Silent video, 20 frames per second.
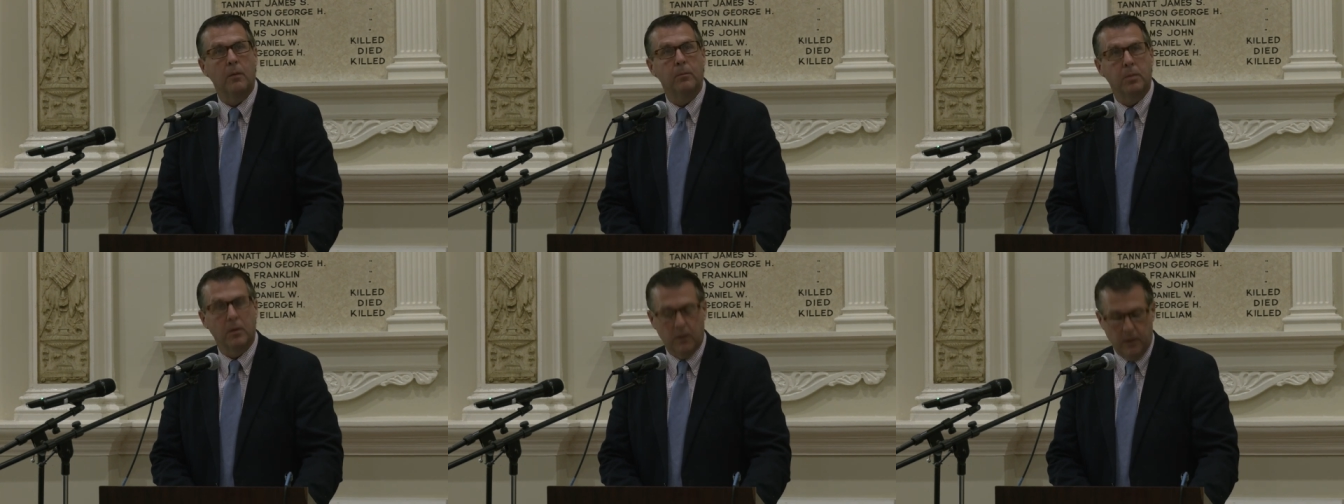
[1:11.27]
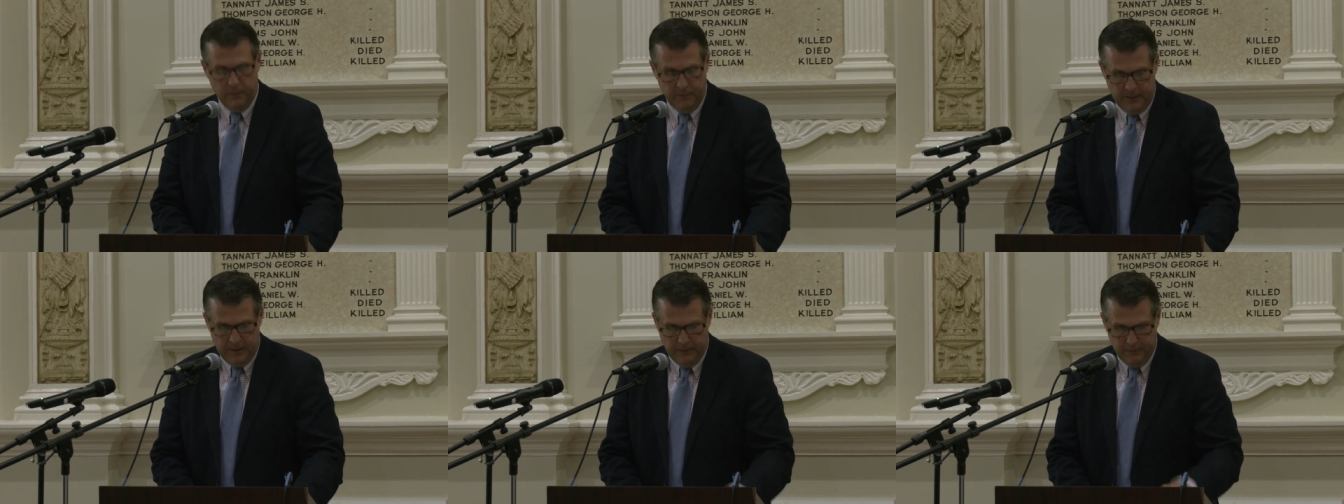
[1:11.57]

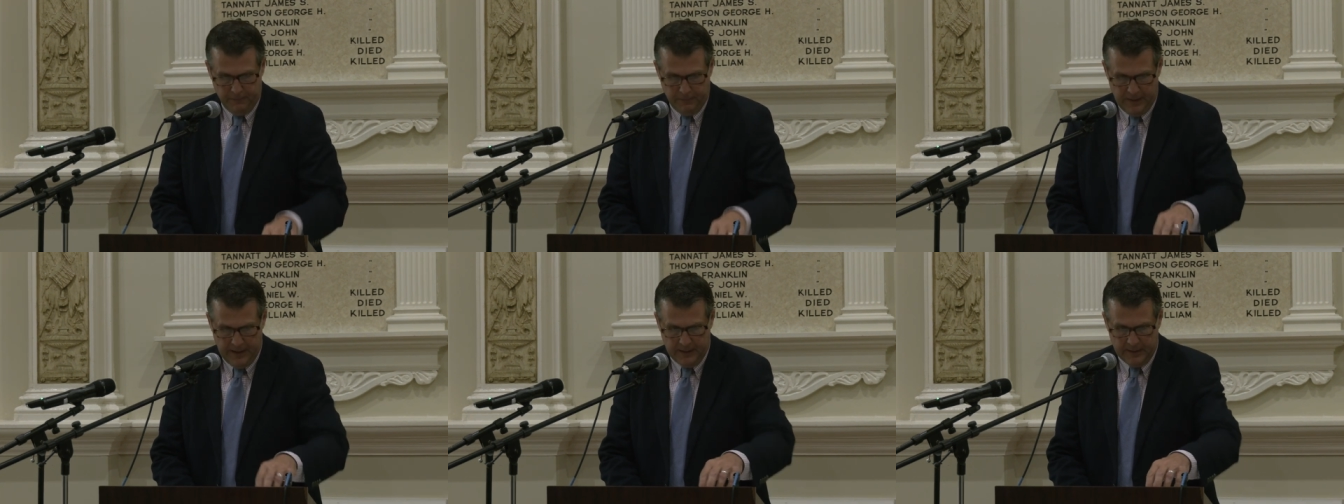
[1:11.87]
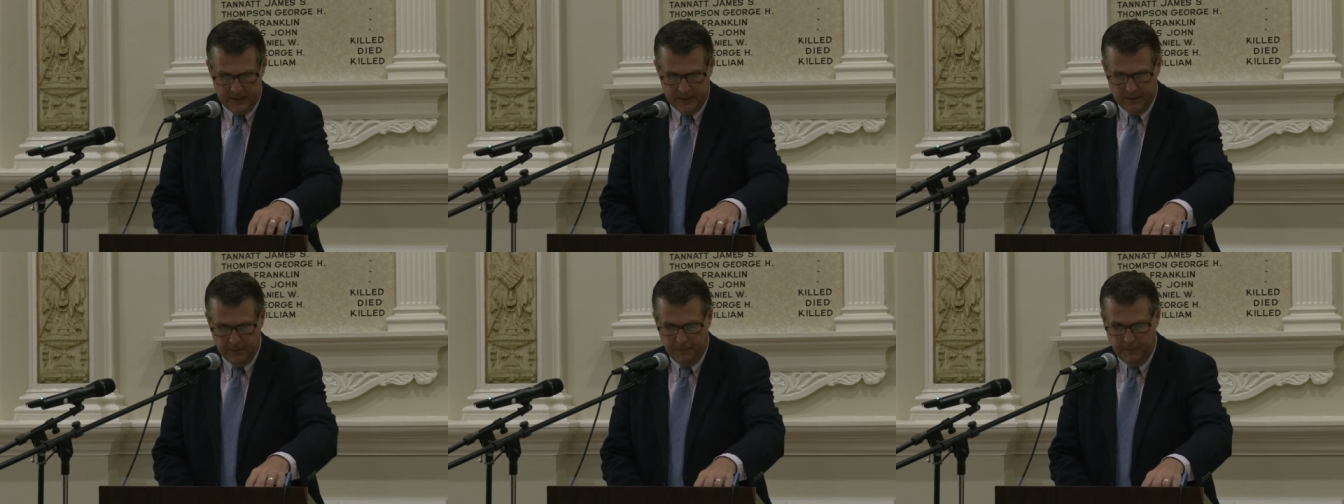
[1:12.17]
Bolivia
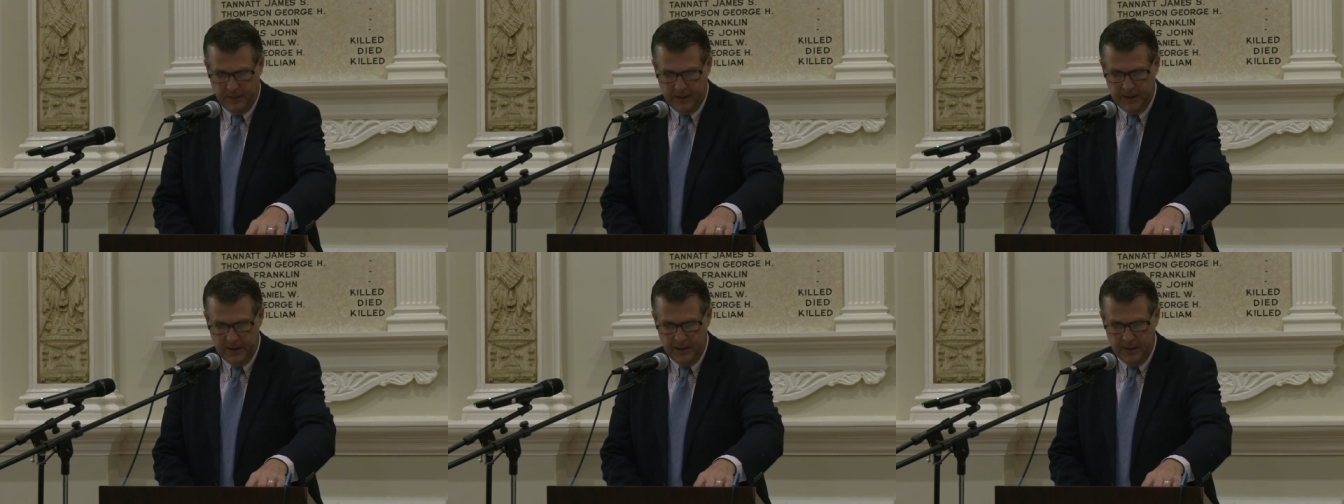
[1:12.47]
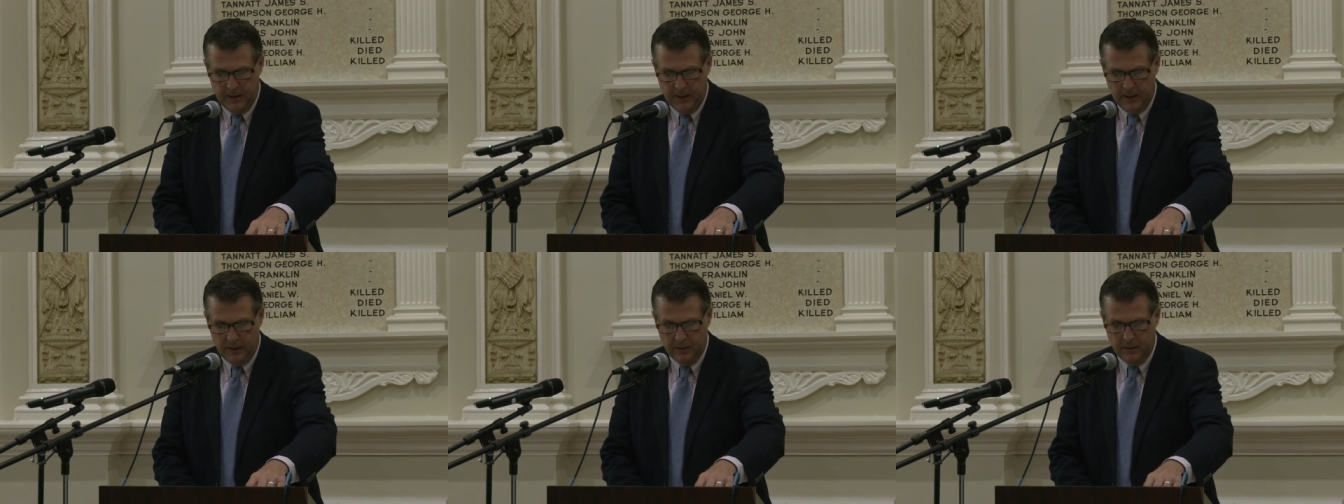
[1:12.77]
finally
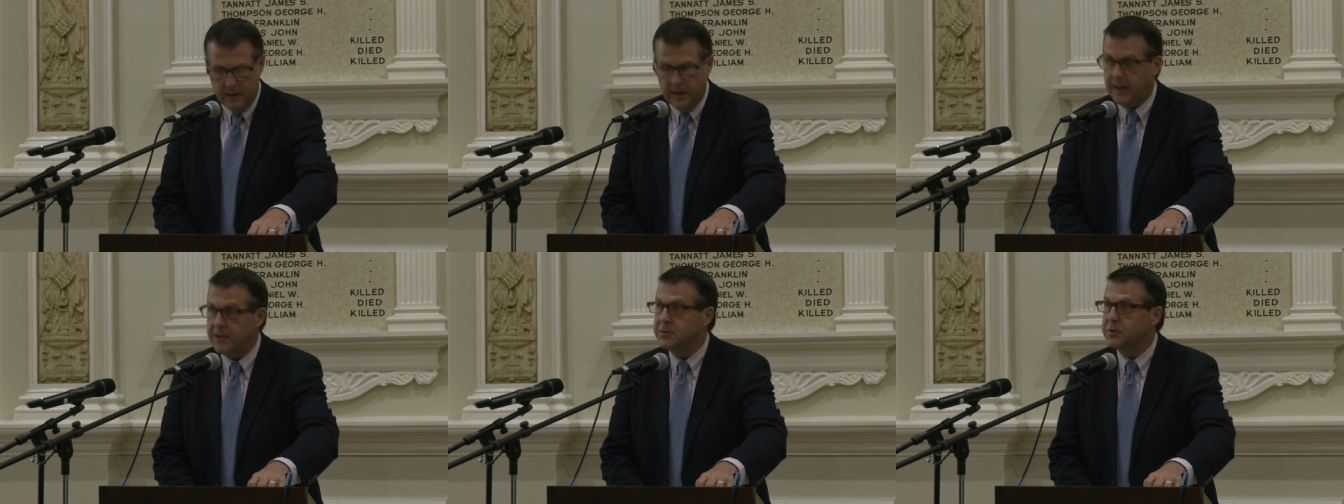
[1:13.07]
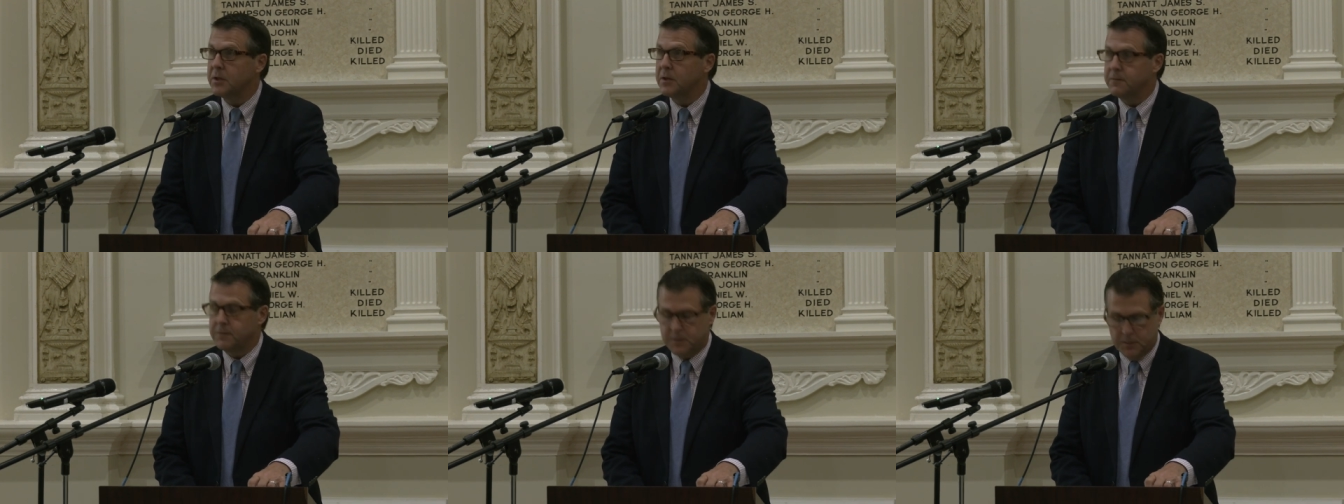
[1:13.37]
defeated the
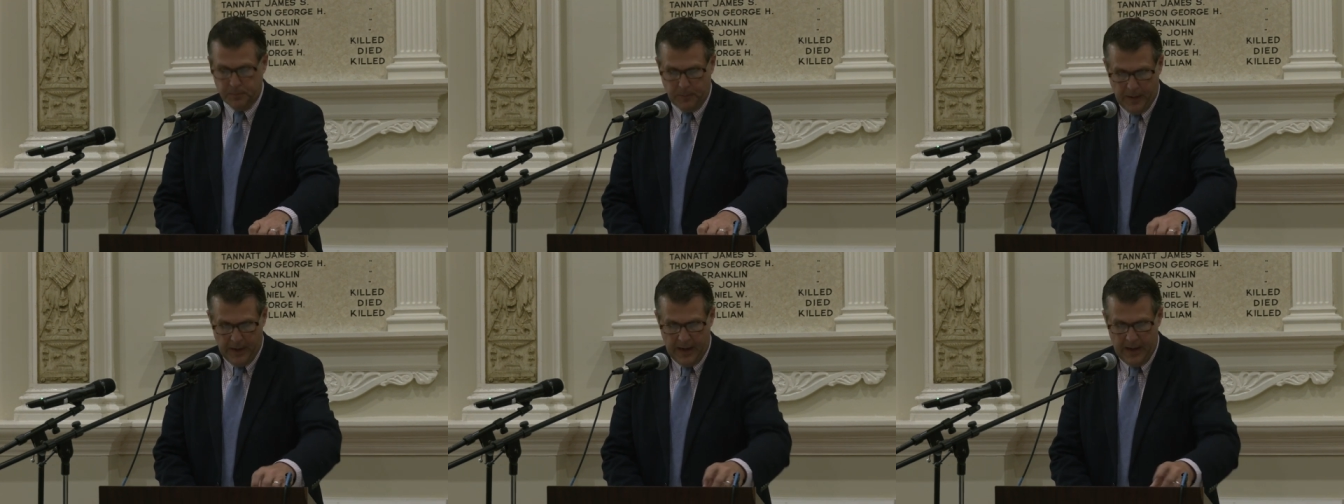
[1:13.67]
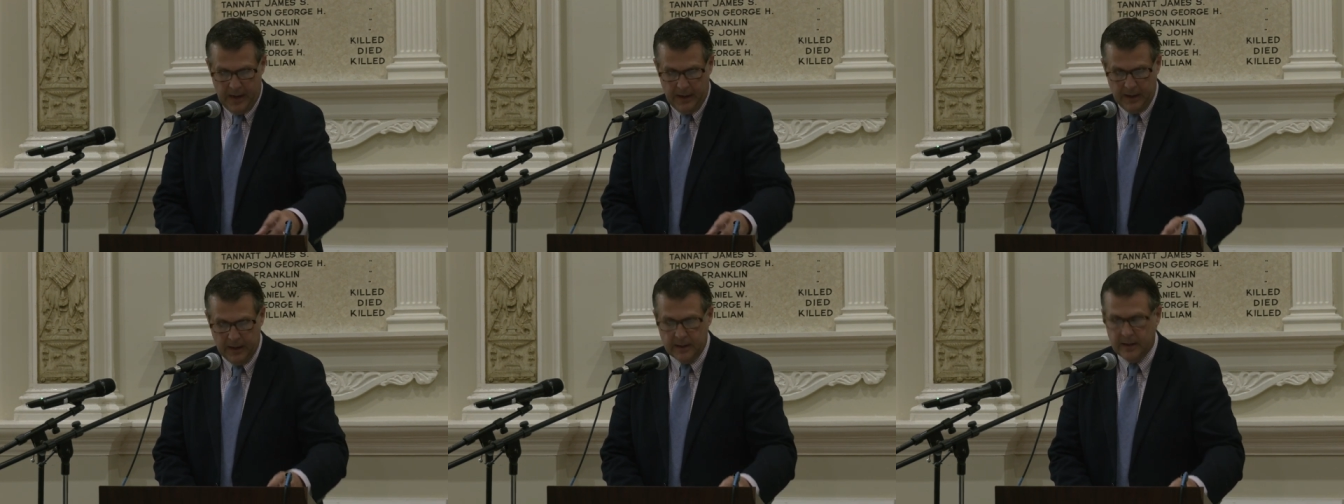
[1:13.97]
nation of
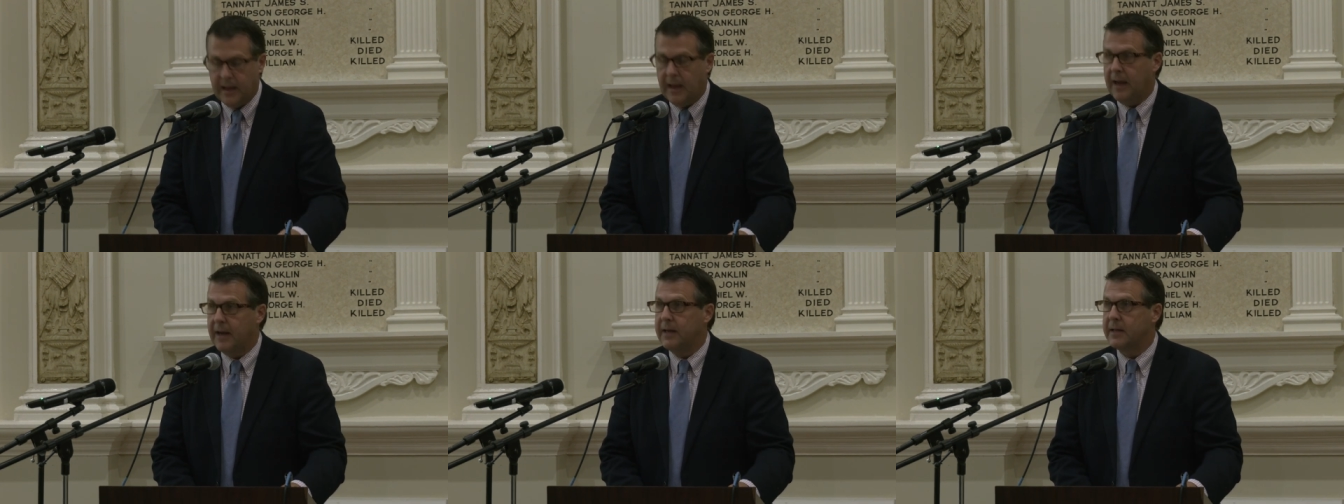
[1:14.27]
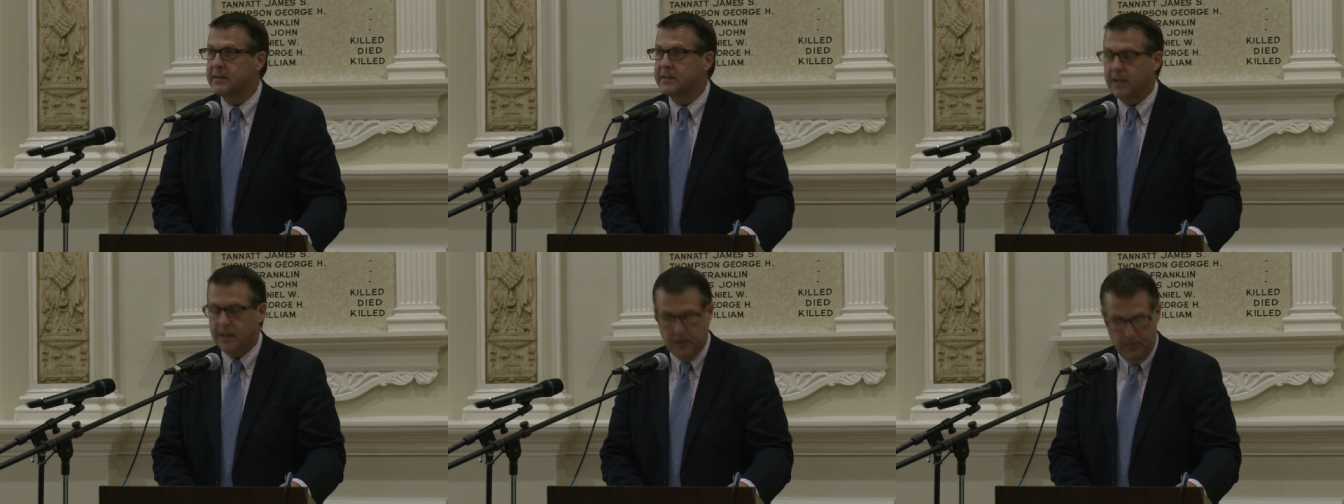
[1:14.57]
Spain and gained
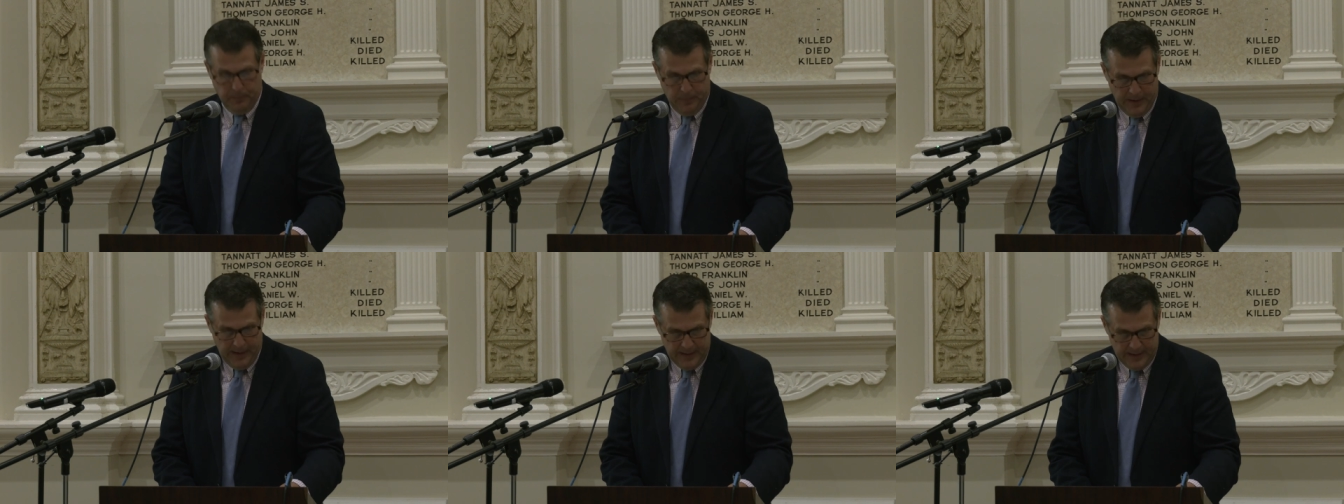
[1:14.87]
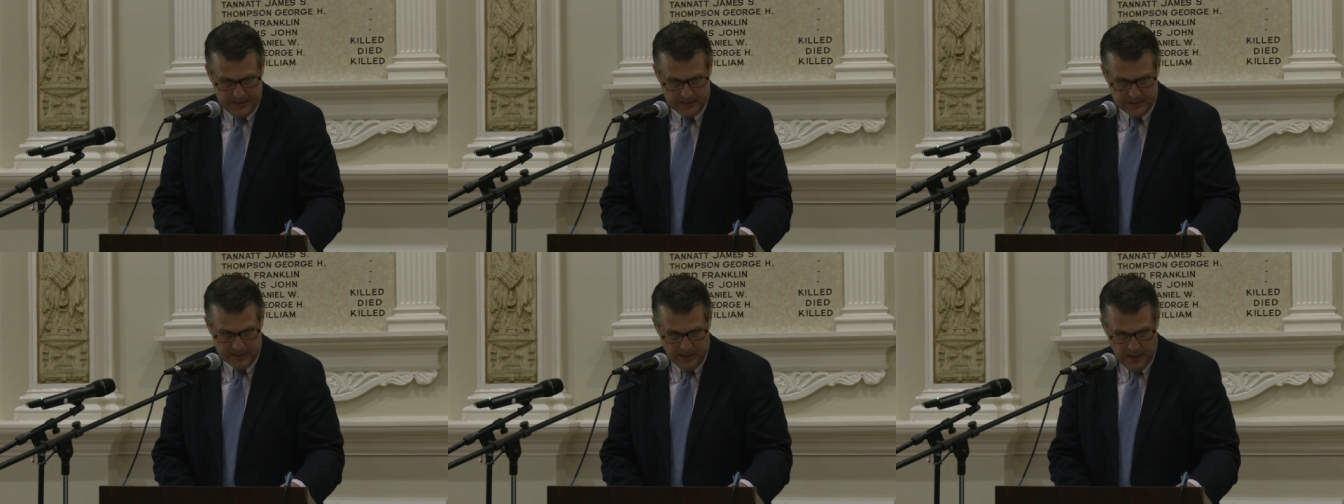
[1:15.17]
its
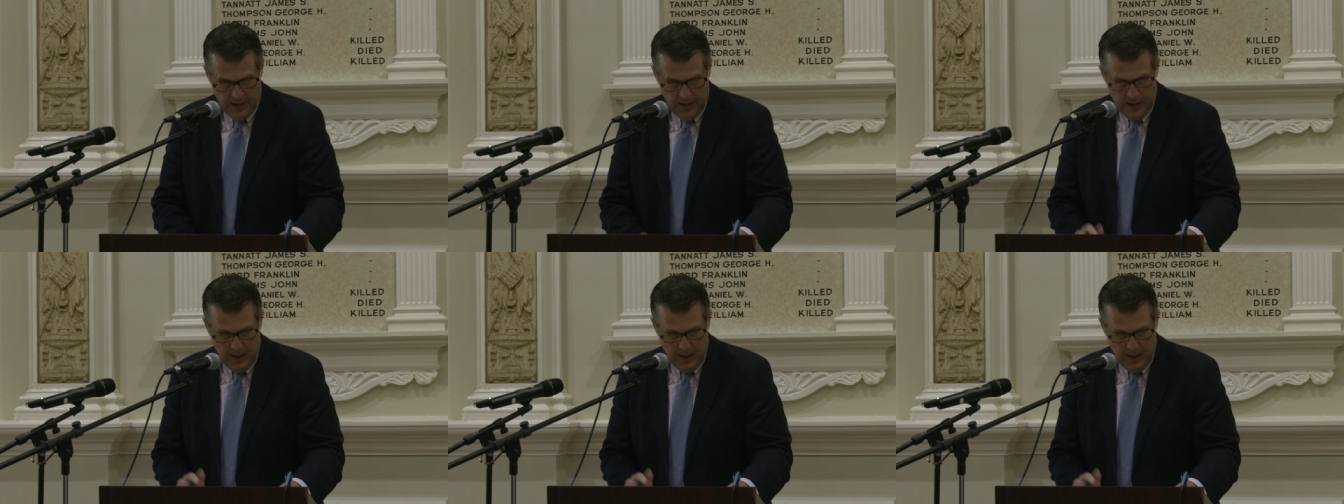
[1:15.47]
independence.